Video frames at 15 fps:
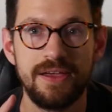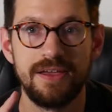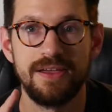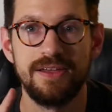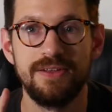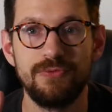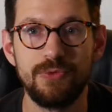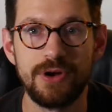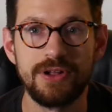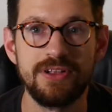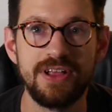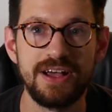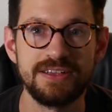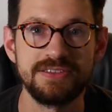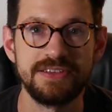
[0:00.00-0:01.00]
In one
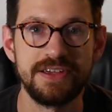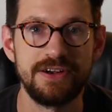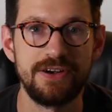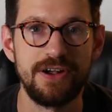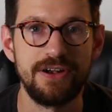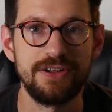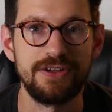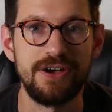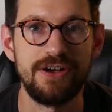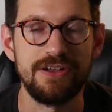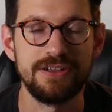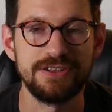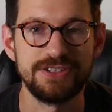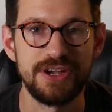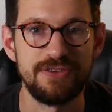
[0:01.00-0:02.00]
class later on in
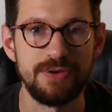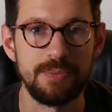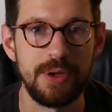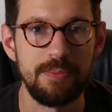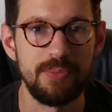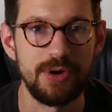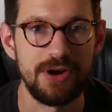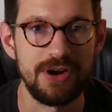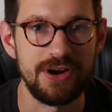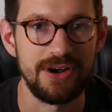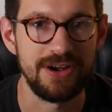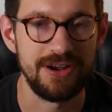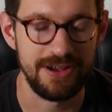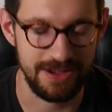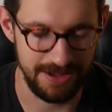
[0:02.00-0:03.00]
college, I
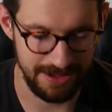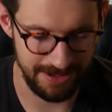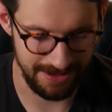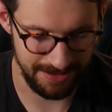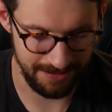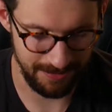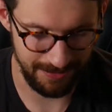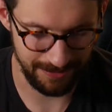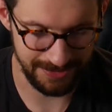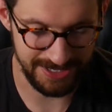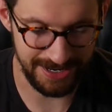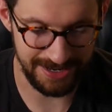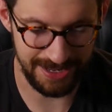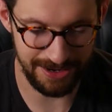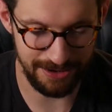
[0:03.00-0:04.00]
remember
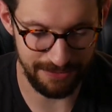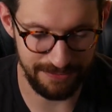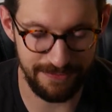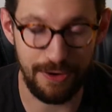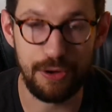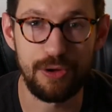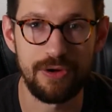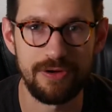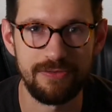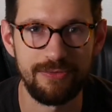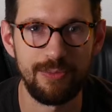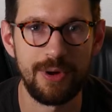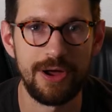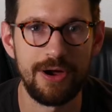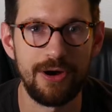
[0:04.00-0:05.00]
taking a photo of
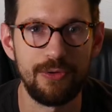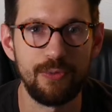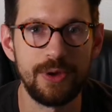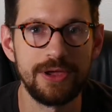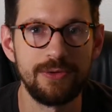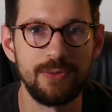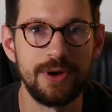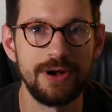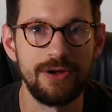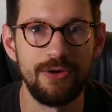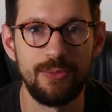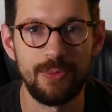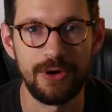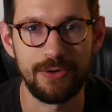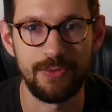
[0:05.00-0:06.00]
what our week 1
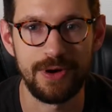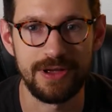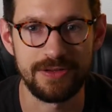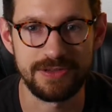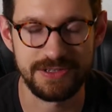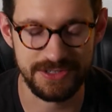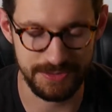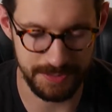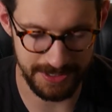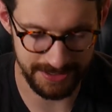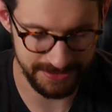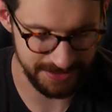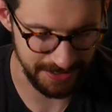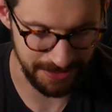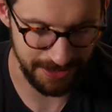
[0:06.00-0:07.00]
homework was, just
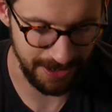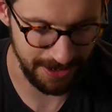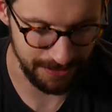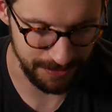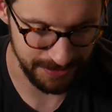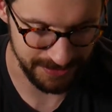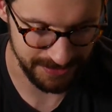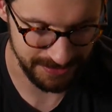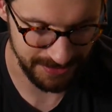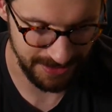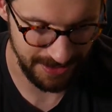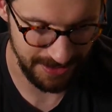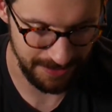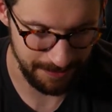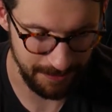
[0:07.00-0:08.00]
because I thought it was,
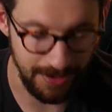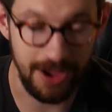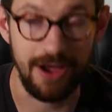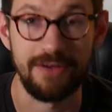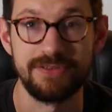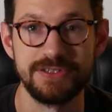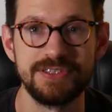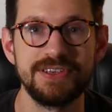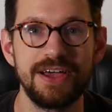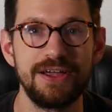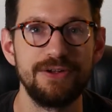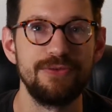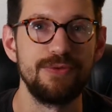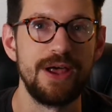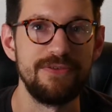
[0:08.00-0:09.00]
obviously I had
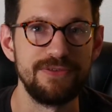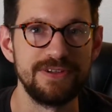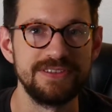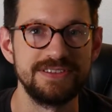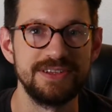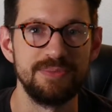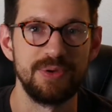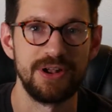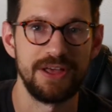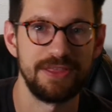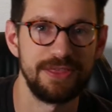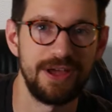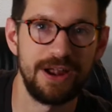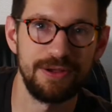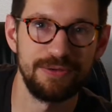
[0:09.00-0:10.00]
to reference it, but I
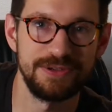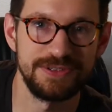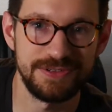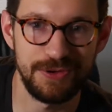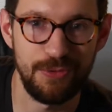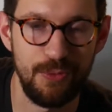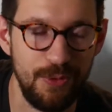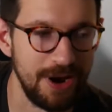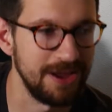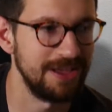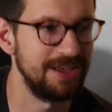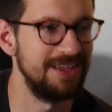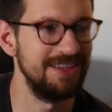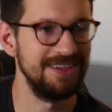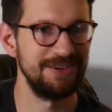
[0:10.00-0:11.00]
thought it was quite
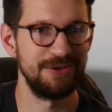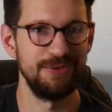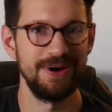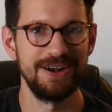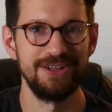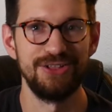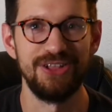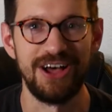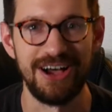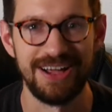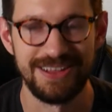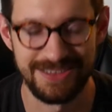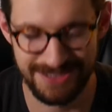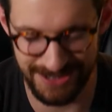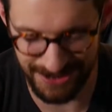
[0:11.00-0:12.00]
a
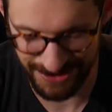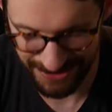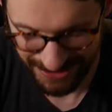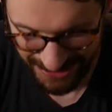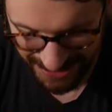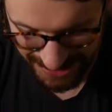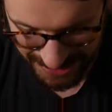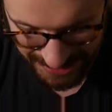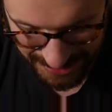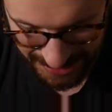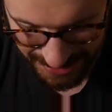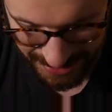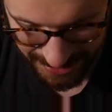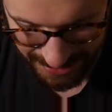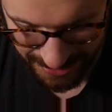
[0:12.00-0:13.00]
lot. So
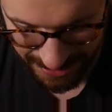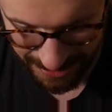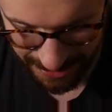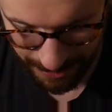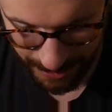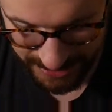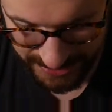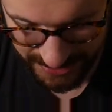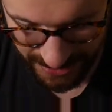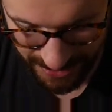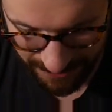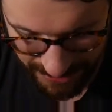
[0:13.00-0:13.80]
I still have